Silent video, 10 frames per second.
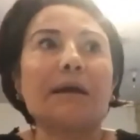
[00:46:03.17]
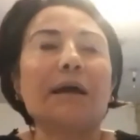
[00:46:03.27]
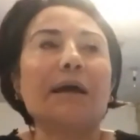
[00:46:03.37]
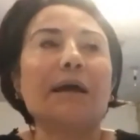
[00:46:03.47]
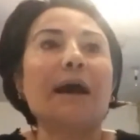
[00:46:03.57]

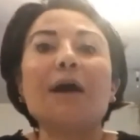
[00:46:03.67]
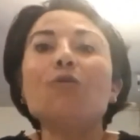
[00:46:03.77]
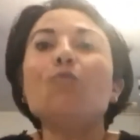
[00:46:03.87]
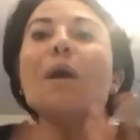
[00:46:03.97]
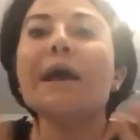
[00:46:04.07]
I
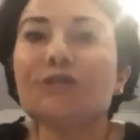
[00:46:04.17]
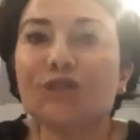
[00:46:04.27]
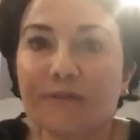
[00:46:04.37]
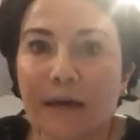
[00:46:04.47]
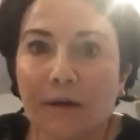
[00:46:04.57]
wish
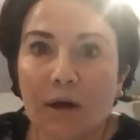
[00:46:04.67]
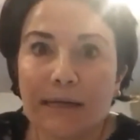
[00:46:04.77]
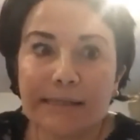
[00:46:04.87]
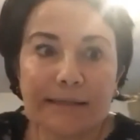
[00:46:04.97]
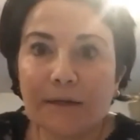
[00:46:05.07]
they call
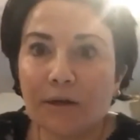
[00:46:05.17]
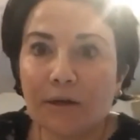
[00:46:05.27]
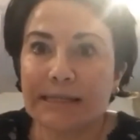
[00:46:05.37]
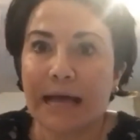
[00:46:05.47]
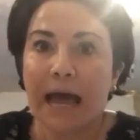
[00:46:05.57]
us
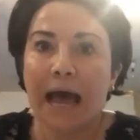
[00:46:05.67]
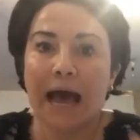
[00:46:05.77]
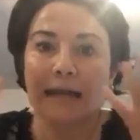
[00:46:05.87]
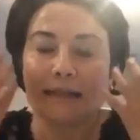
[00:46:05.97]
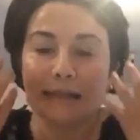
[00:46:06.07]
terrorists.
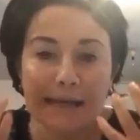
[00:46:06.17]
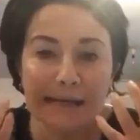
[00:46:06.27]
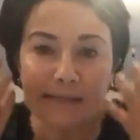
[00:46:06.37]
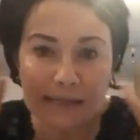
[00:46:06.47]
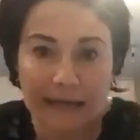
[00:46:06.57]
At
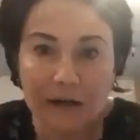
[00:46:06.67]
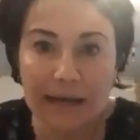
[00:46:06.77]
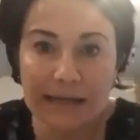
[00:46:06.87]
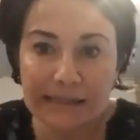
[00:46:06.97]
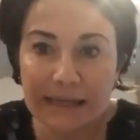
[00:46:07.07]
least
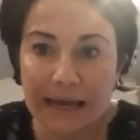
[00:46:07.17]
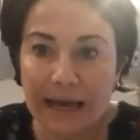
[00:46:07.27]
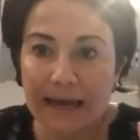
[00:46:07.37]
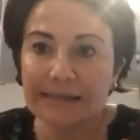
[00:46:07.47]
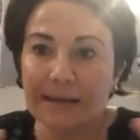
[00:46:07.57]
terrorist
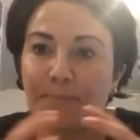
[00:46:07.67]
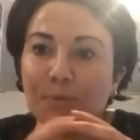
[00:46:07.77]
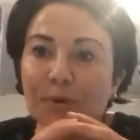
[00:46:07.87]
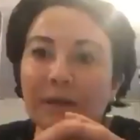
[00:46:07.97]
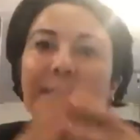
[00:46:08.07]
is a
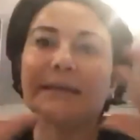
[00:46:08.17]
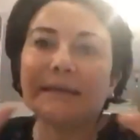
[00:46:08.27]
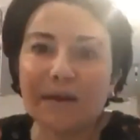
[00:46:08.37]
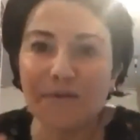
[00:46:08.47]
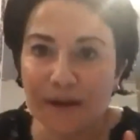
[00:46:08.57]

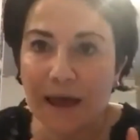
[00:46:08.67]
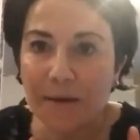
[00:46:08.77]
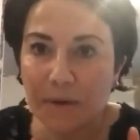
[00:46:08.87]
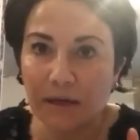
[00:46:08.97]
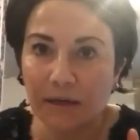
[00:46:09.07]
political
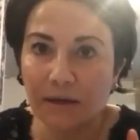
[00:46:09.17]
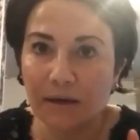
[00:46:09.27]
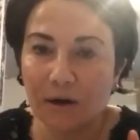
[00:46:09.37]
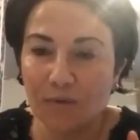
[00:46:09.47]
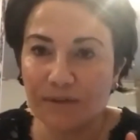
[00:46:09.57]
framing
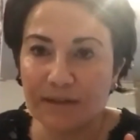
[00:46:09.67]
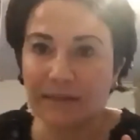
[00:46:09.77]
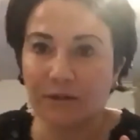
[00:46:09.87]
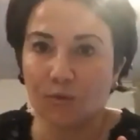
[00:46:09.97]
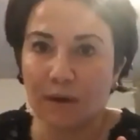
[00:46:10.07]
of the
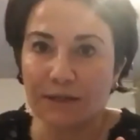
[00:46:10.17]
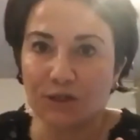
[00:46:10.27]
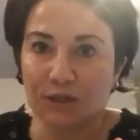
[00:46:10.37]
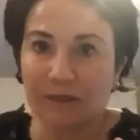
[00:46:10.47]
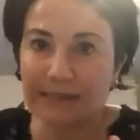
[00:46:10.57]

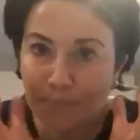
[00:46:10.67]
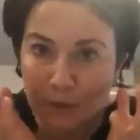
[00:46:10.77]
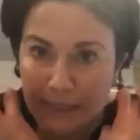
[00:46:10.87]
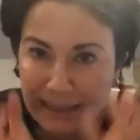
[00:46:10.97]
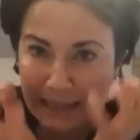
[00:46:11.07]
situation. It's a
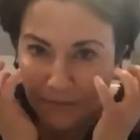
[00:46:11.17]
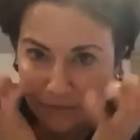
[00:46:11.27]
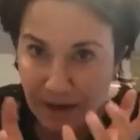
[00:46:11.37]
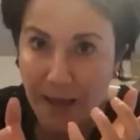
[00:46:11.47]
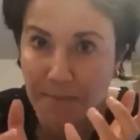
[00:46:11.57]
political
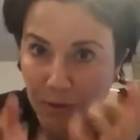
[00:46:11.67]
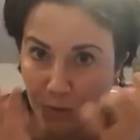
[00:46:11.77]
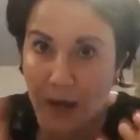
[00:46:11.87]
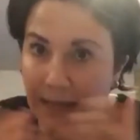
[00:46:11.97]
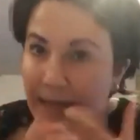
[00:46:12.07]
framing. We
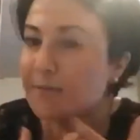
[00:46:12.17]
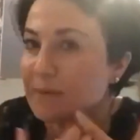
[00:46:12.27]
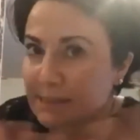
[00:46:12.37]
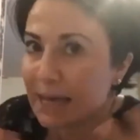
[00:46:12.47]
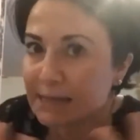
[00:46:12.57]
are
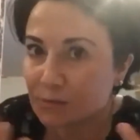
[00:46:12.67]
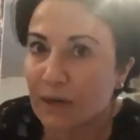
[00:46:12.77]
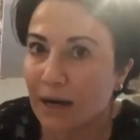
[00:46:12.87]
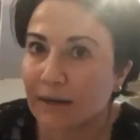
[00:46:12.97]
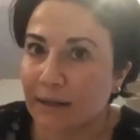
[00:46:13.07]
enemies. Yes, we
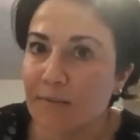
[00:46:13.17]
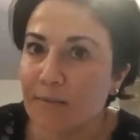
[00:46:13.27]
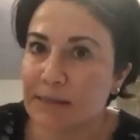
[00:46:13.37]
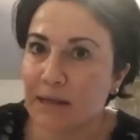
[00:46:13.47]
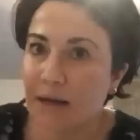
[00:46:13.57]
are
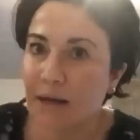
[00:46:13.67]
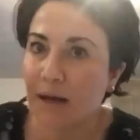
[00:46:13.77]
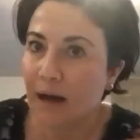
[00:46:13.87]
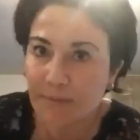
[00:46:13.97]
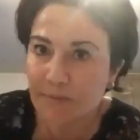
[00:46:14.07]
enemies.
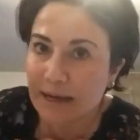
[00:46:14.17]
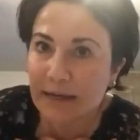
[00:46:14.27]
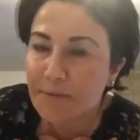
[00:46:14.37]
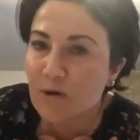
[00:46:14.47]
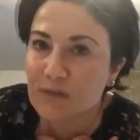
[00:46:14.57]
I am the
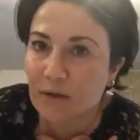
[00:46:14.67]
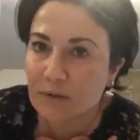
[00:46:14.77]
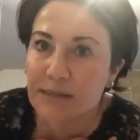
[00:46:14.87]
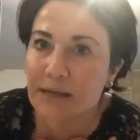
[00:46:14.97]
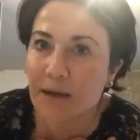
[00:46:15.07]
enemy of
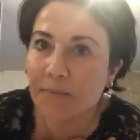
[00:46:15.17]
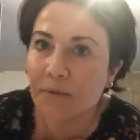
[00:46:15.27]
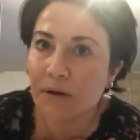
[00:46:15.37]
Zionism.